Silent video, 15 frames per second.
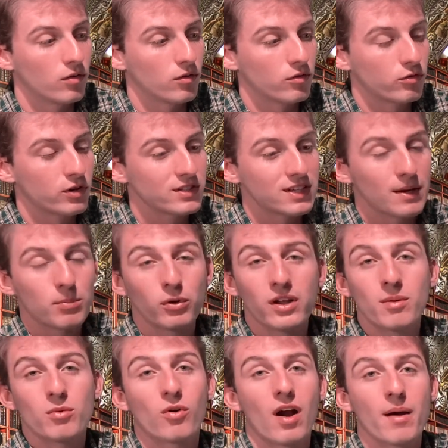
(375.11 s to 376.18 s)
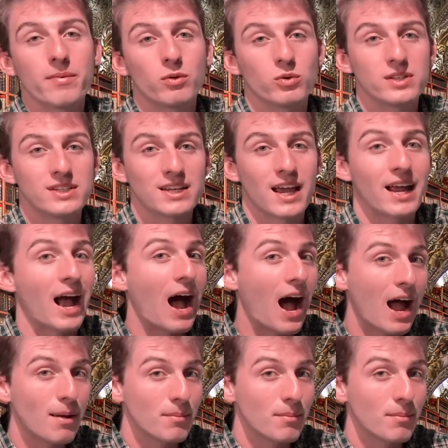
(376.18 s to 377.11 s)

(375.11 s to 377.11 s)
for example, Hammurabi would say, I